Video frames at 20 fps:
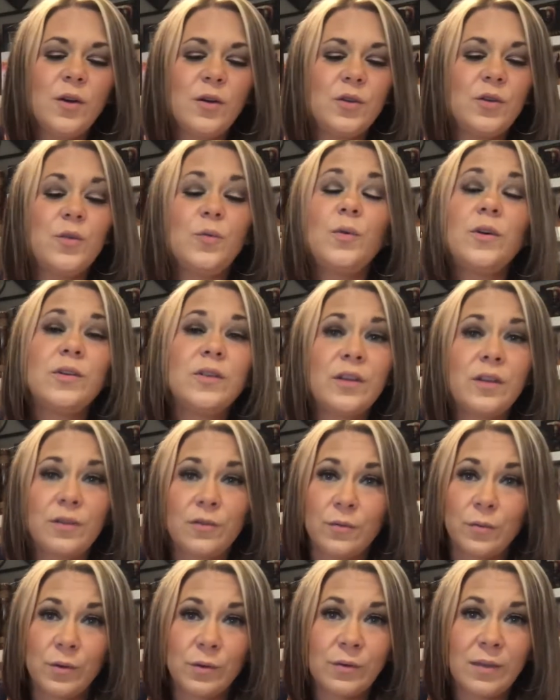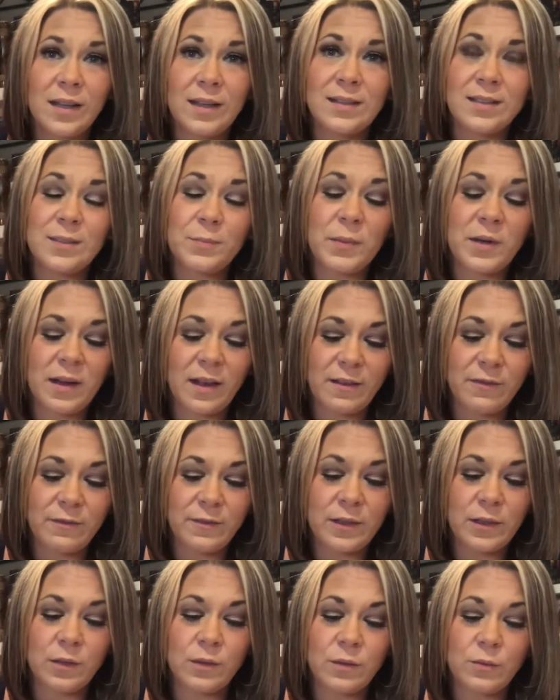You will get through this, but I
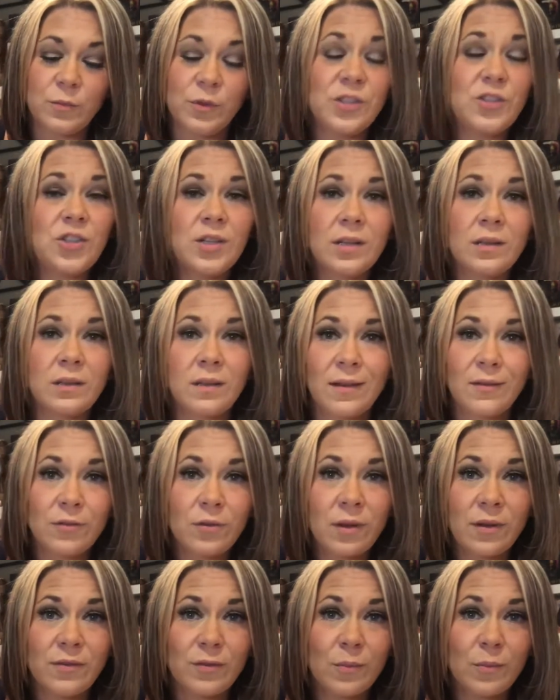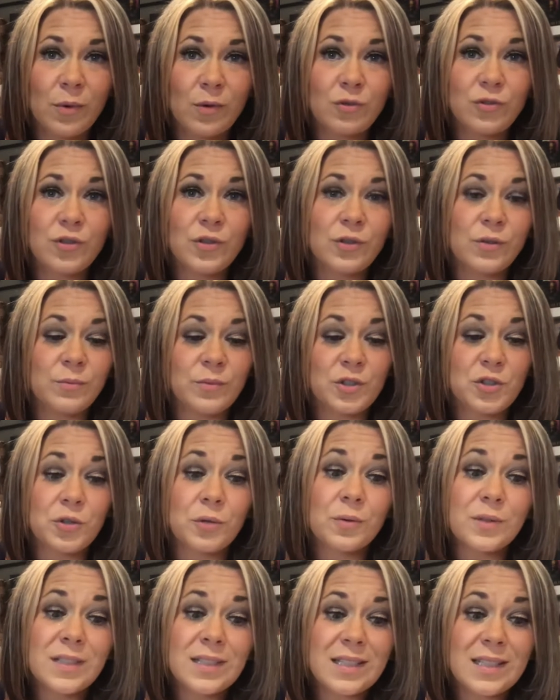feel reaching a level of emotional
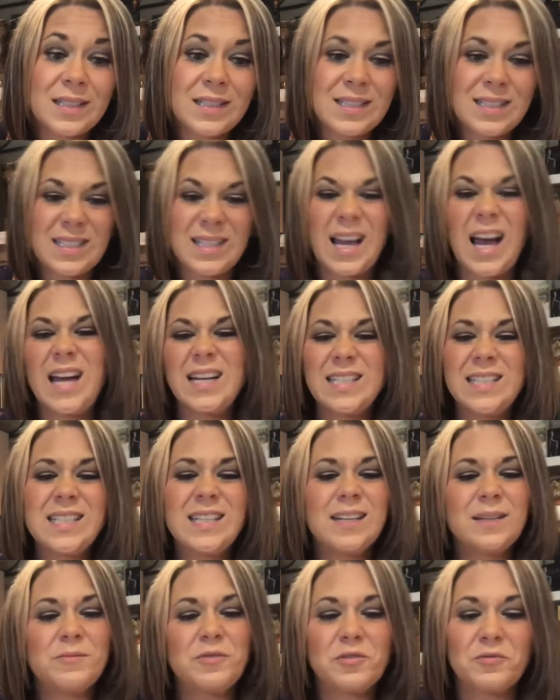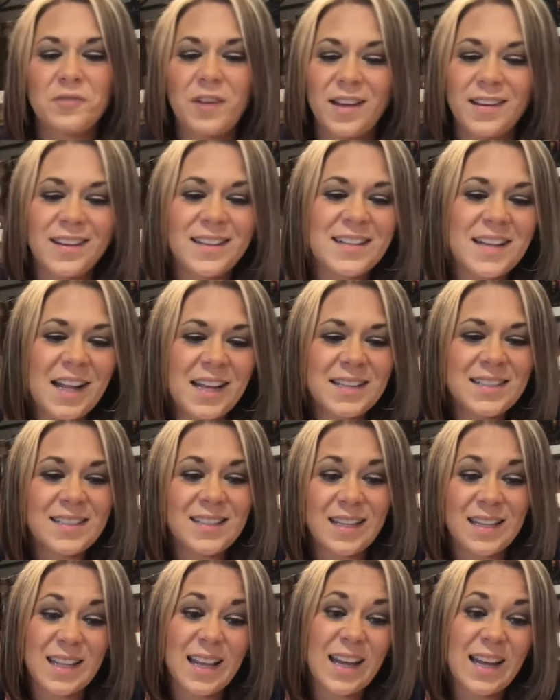maturity, it's kind of time to recognize
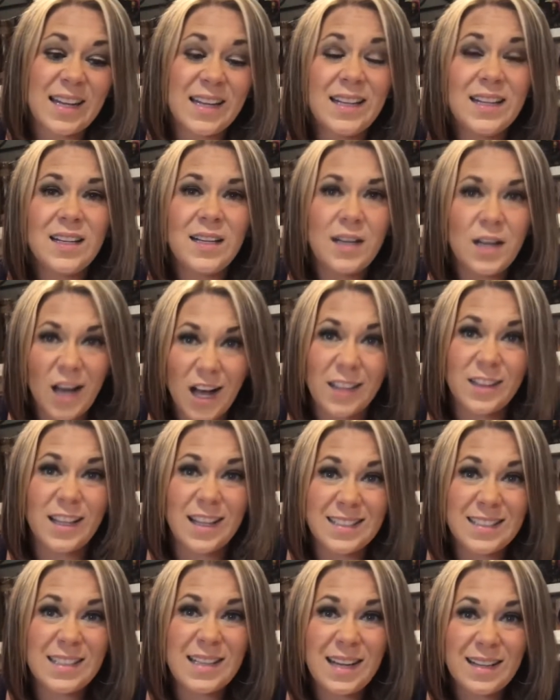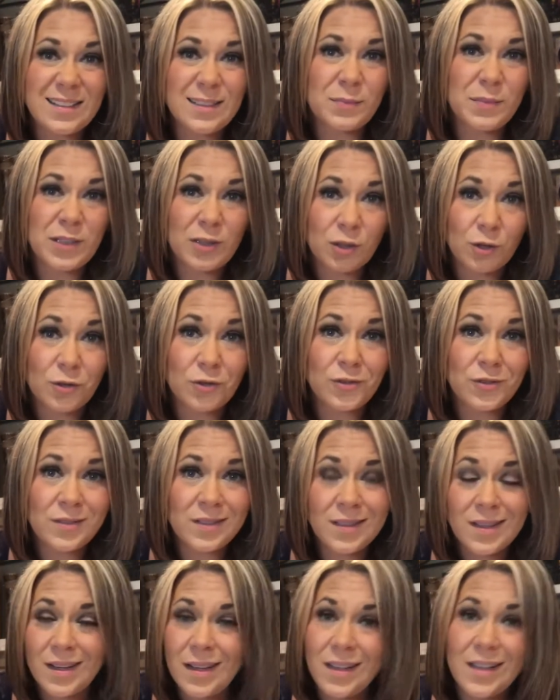that a lesson has been learned.
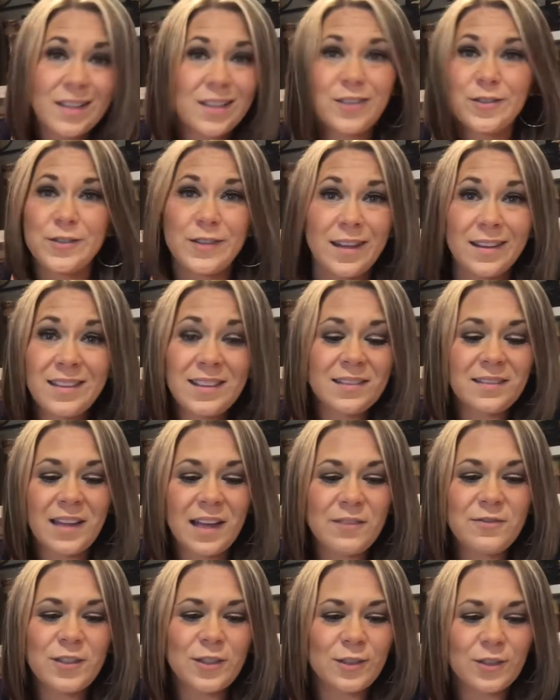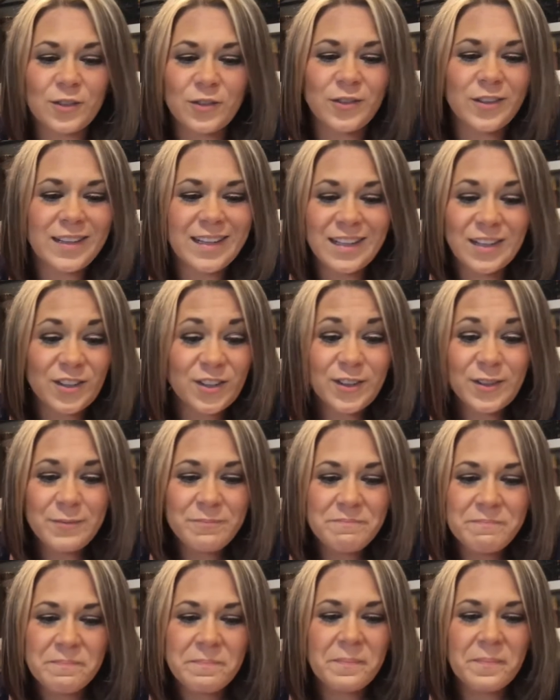There's nothing left to learn here.
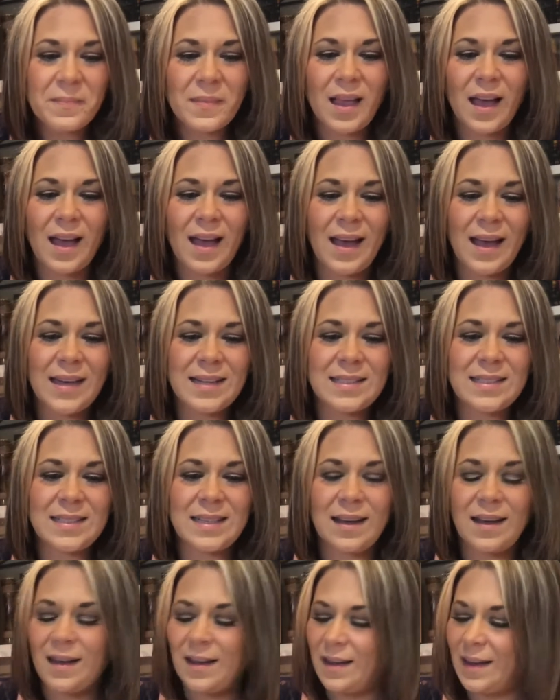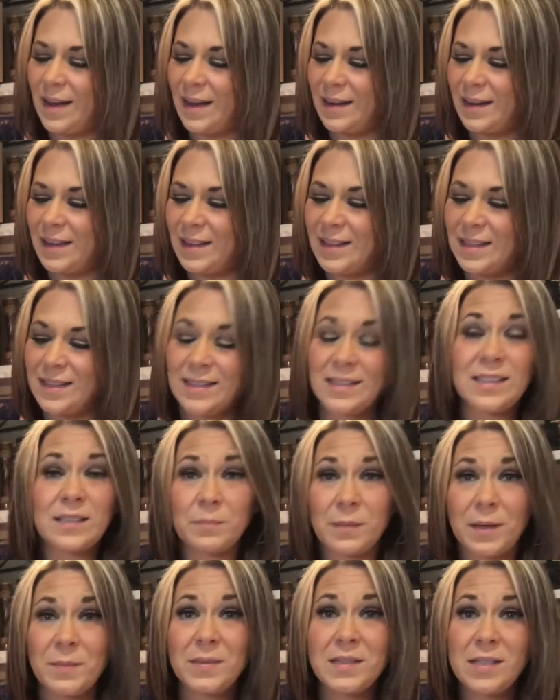And, uh, and I think it's
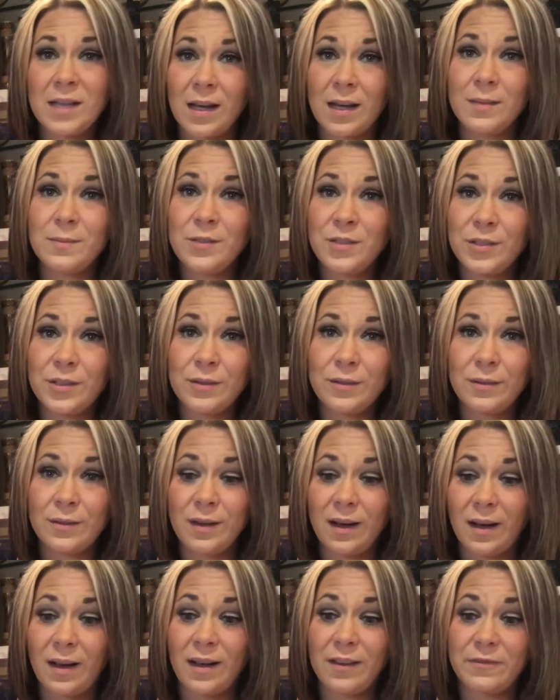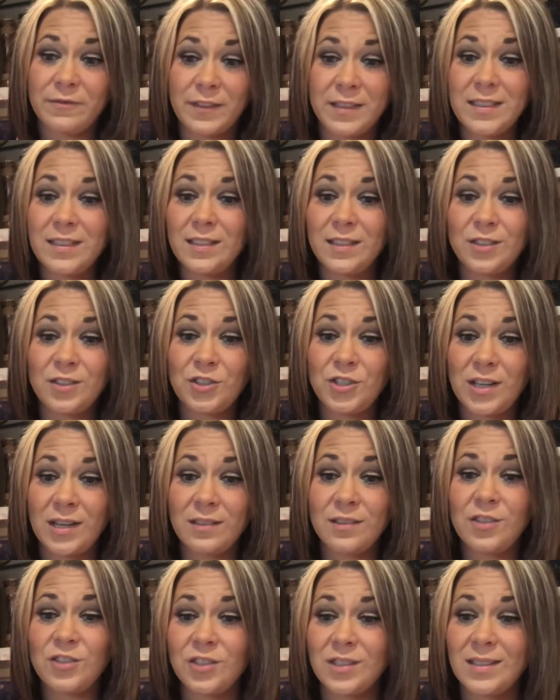maybe time to uh, face these
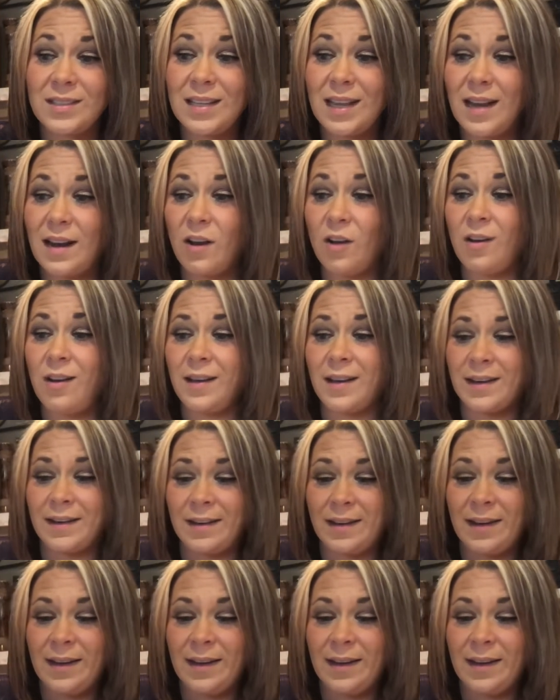challenges head on